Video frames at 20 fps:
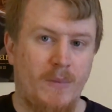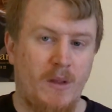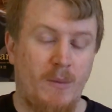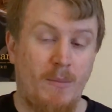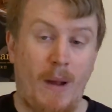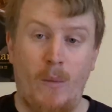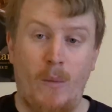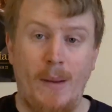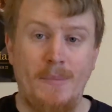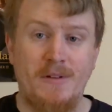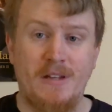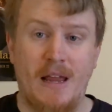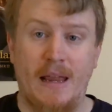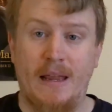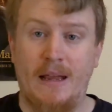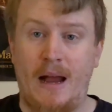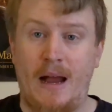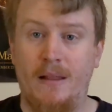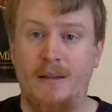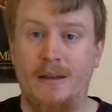website,
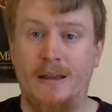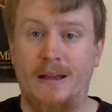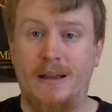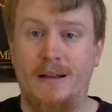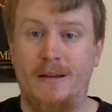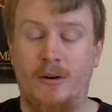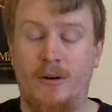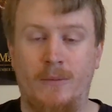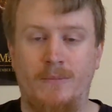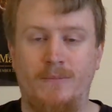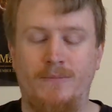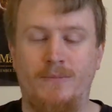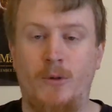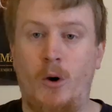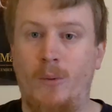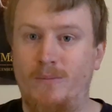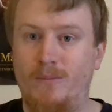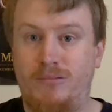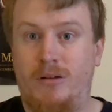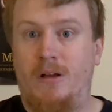Kyle and Nick, or
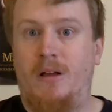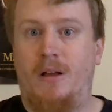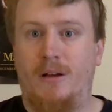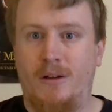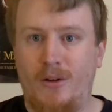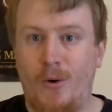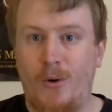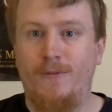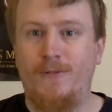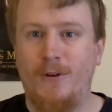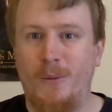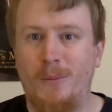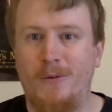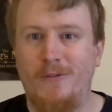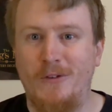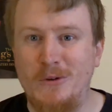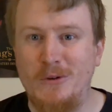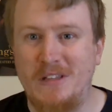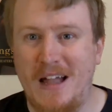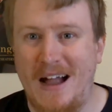no,
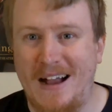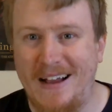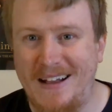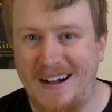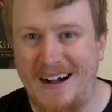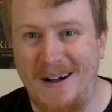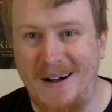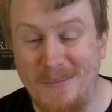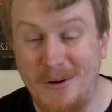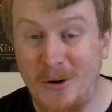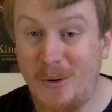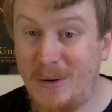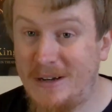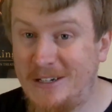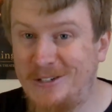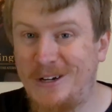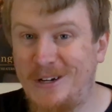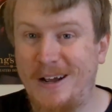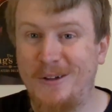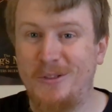goatfilmreviews.com. Go ahead
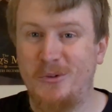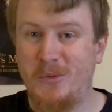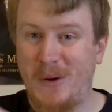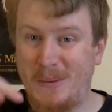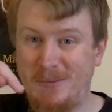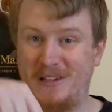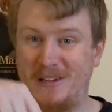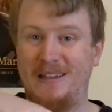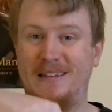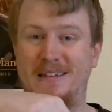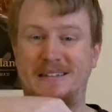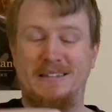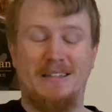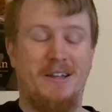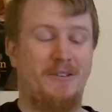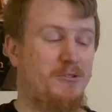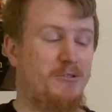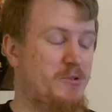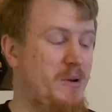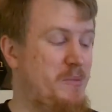and check out the website. Link's down
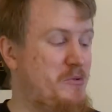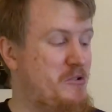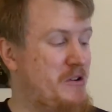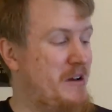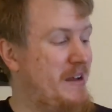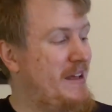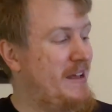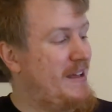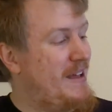in the description.